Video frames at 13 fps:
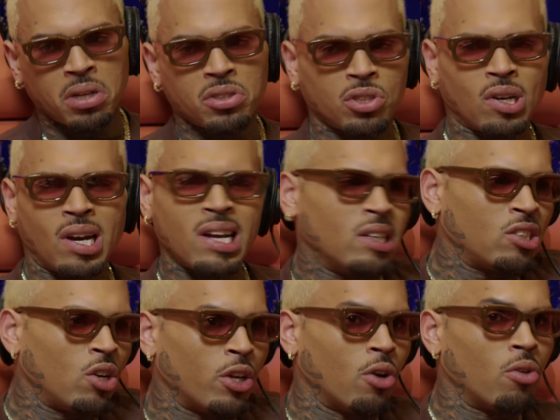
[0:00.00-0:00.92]
So it's
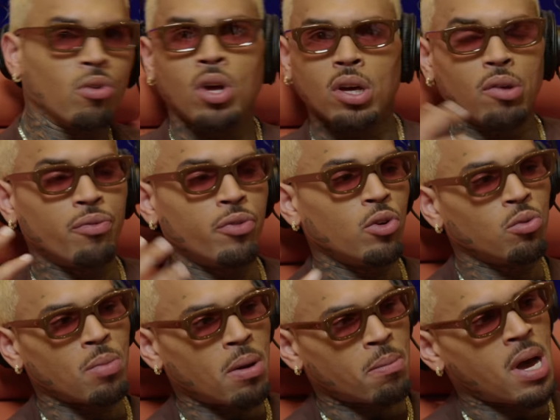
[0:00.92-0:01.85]
only going to confuse
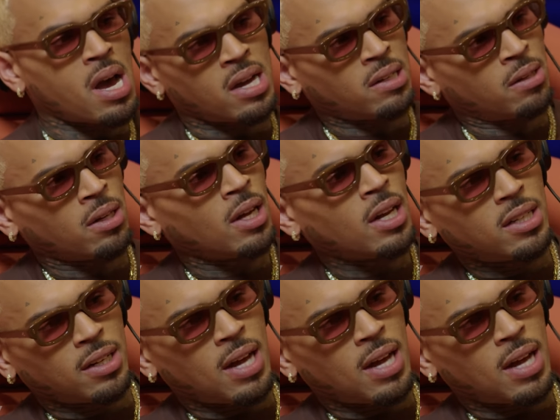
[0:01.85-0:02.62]
my mind to, to